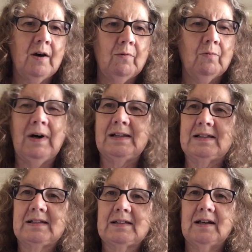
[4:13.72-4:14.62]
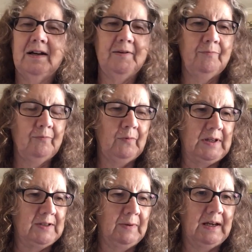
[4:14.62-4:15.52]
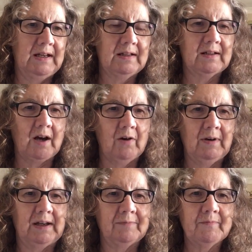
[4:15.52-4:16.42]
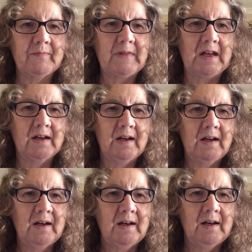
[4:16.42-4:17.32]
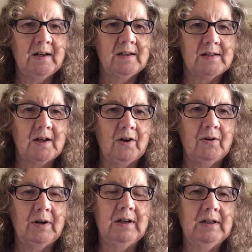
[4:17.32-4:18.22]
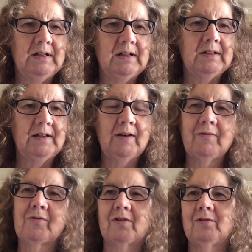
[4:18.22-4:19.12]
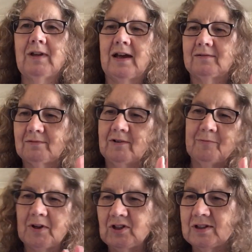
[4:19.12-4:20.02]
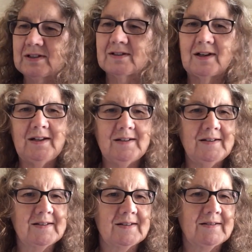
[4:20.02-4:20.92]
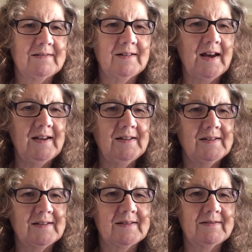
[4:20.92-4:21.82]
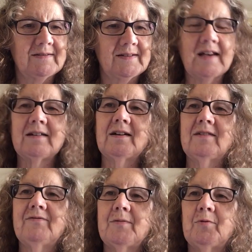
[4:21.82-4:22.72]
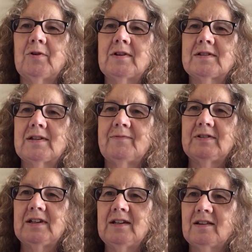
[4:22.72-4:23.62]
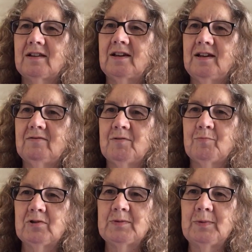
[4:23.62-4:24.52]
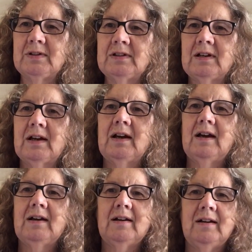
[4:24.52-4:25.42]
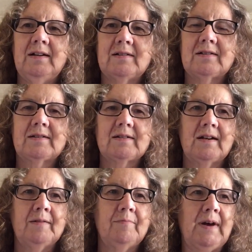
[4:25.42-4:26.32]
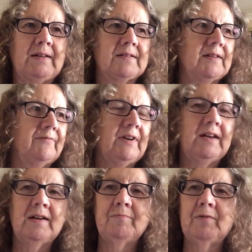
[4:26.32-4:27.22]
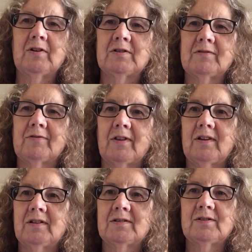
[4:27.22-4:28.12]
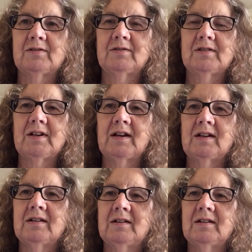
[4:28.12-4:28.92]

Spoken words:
once we get it going. So now I've got all that off my chest. Today is Saturday, February the 17th here in Brisbane. It's about 7 a.m. because I've got things to do today.